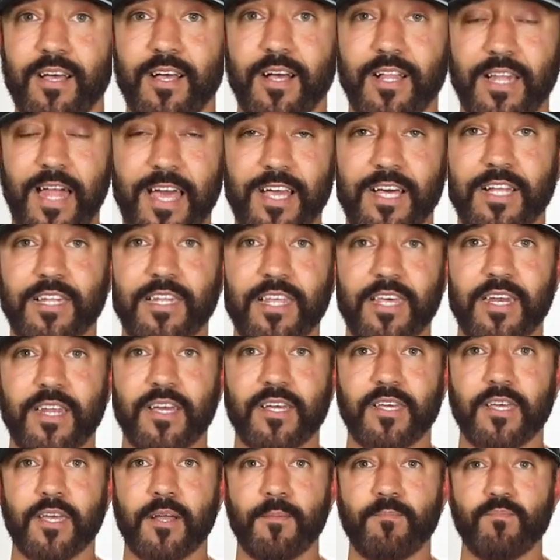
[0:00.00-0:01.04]

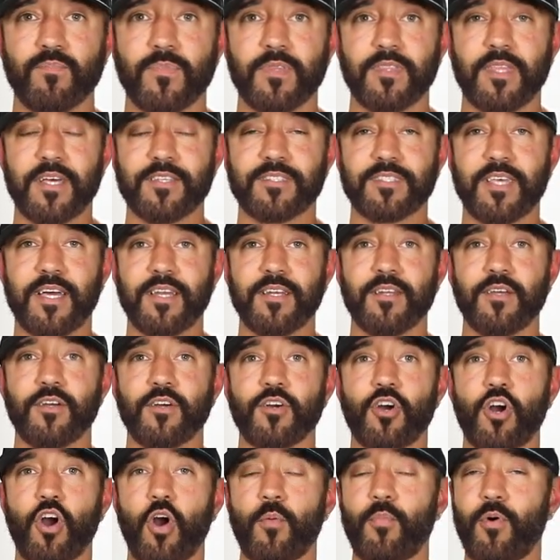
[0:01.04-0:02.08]
glycolytic, that's that
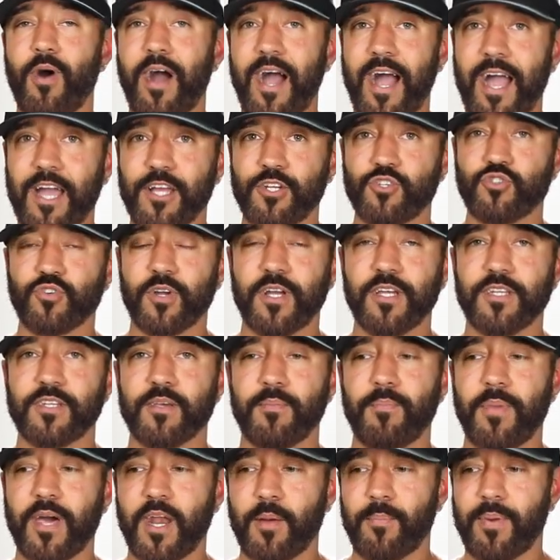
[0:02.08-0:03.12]
carbohydrate
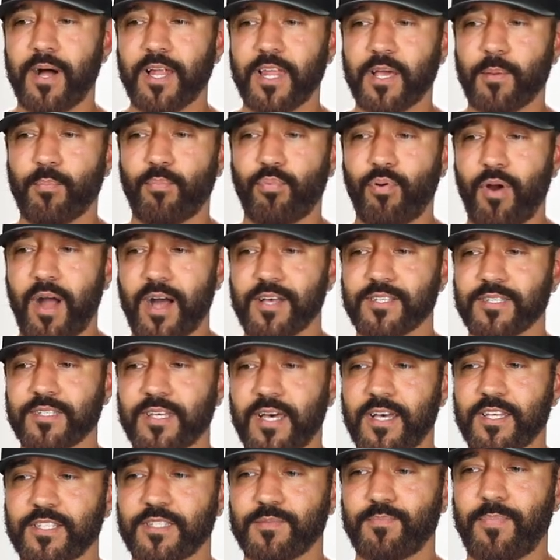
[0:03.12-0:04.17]
metabolic
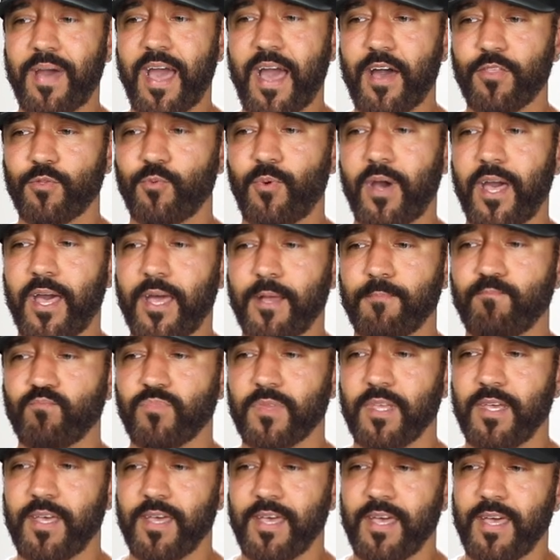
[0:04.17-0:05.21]
process pathway.
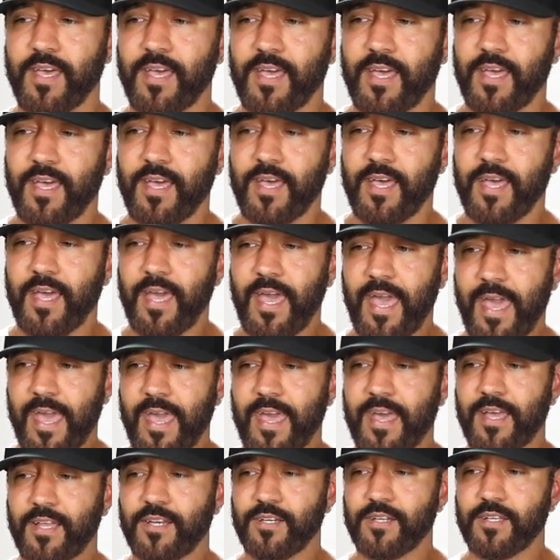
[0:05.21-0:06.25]

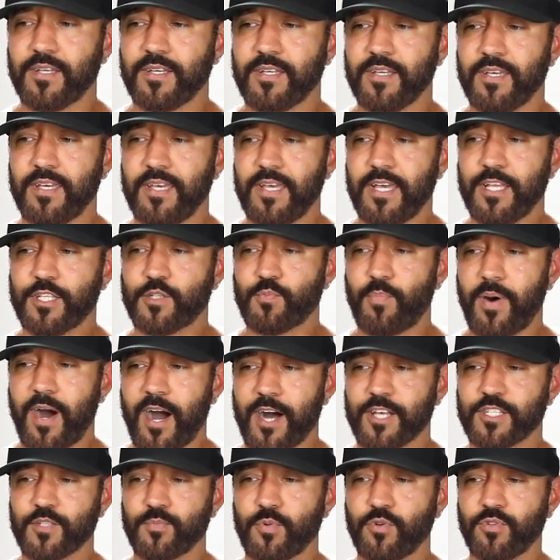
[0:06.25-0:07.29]
And it's
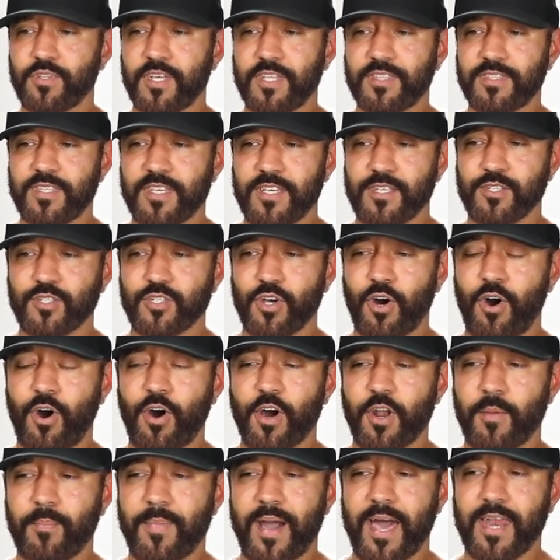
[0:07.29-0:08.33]
possible that this
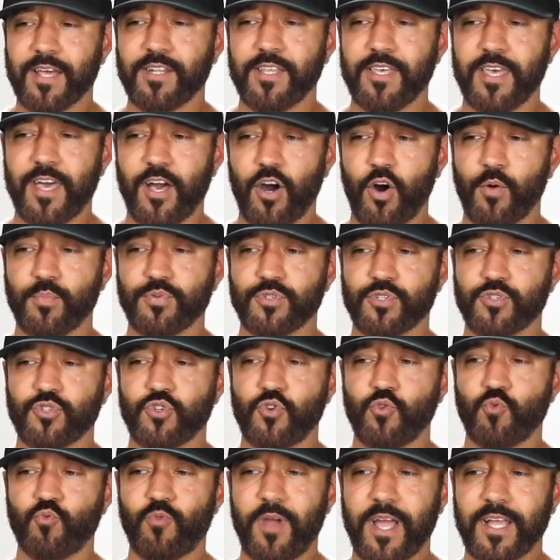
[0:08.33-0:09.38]
automatically helps
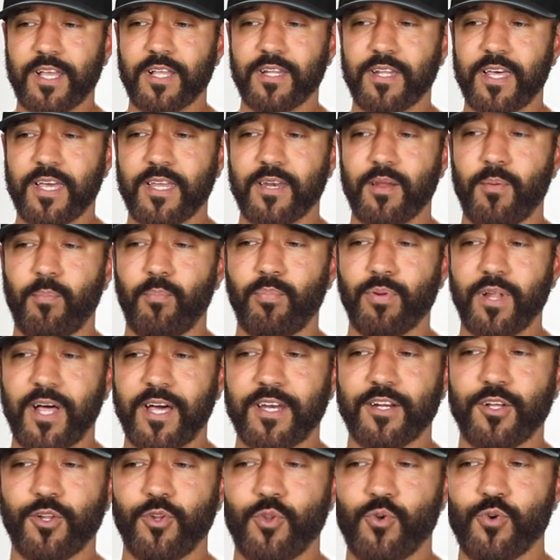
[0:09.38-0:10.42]
to regulate
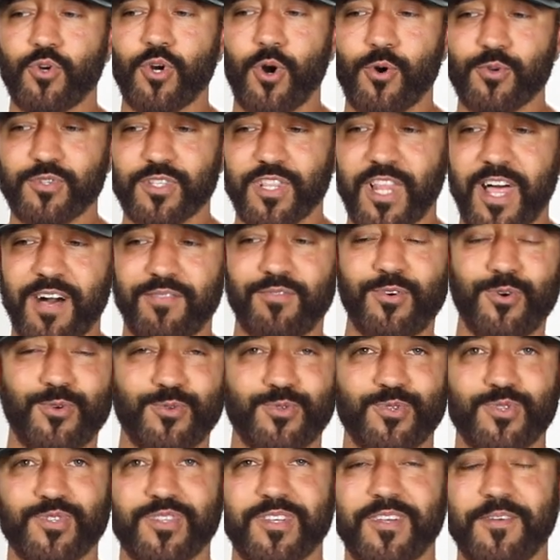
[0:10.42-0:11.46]
blood glucose
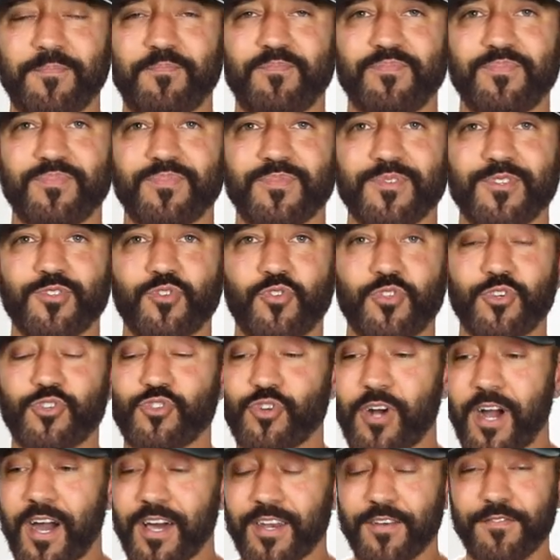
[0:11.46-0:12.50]
levels. So they're
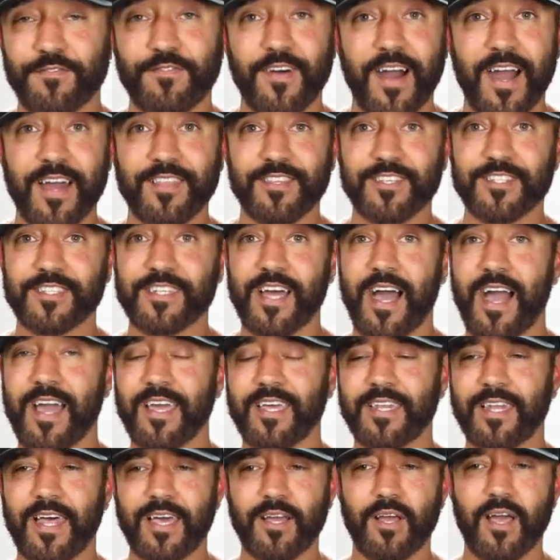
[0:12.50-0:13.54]
trying to find this
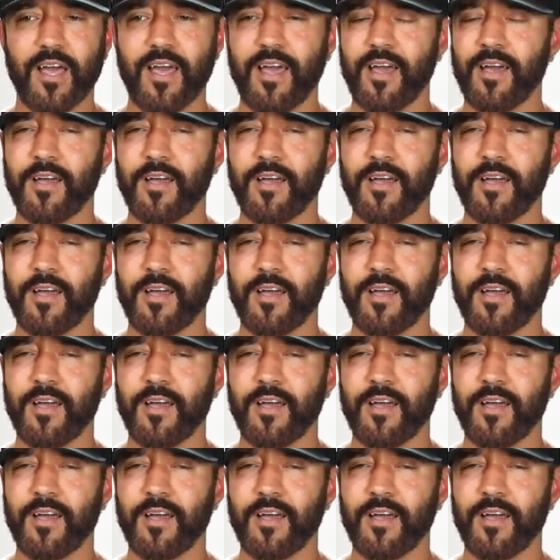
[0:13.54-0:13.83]
tie-in, like,